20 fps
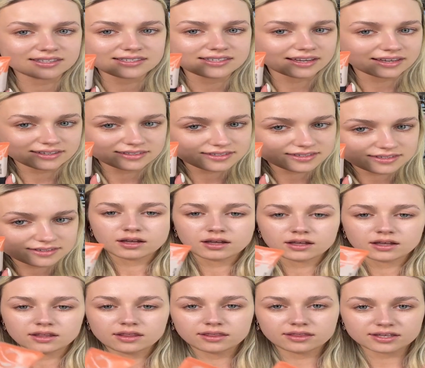This was
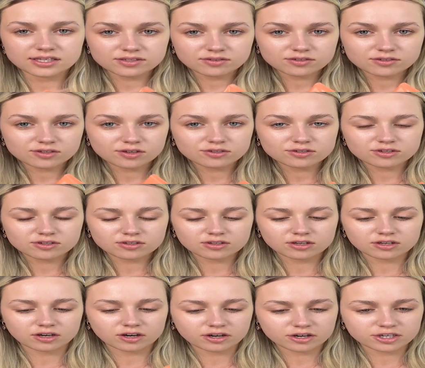also the darkest shade in the
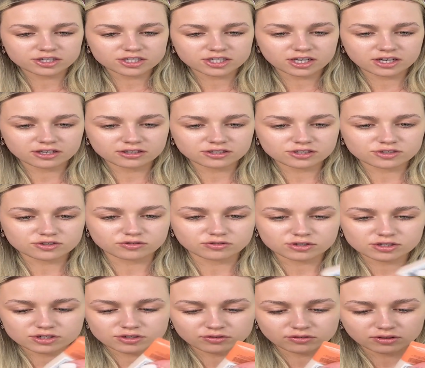store, so let's
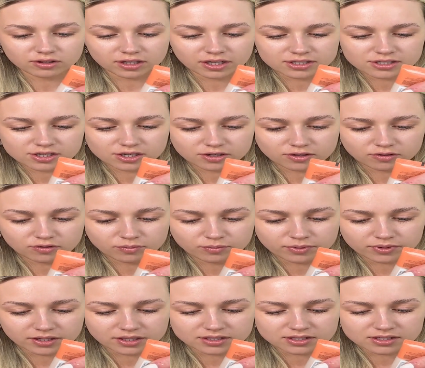hope it's not
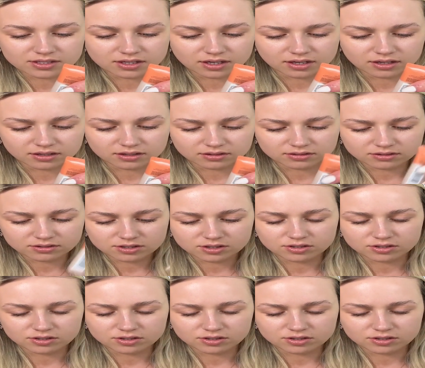too light.